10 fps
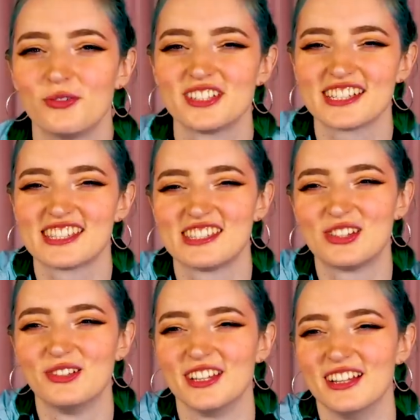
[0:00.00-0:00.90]
We're just
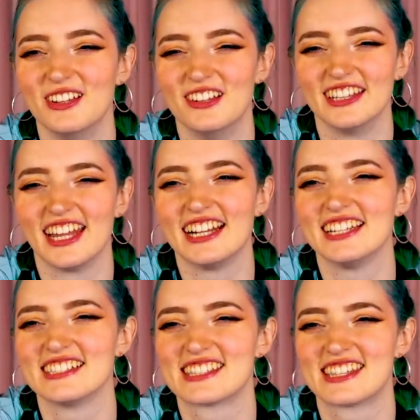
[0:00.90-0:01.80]
two little old
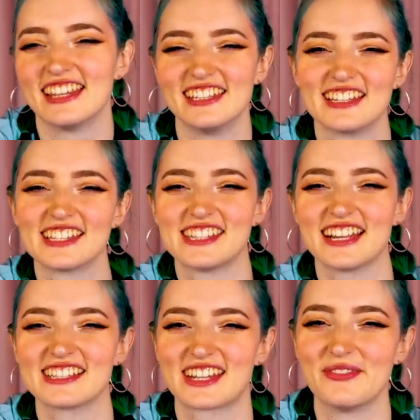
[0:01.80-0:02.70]
ladies in the Just
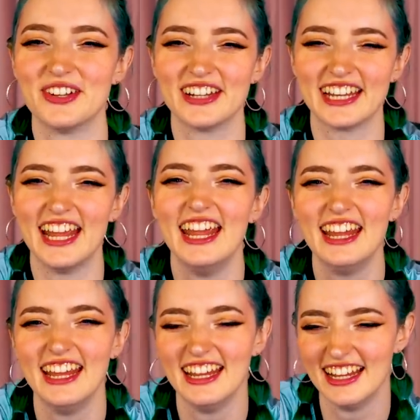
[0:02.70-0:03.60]
Dance
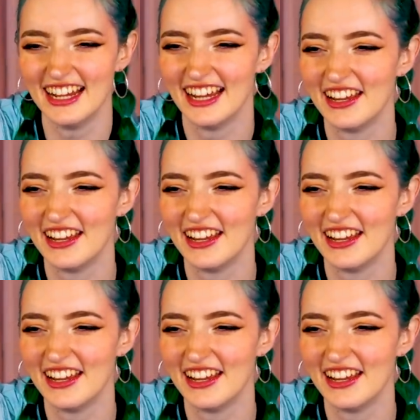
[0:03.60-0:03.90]
community.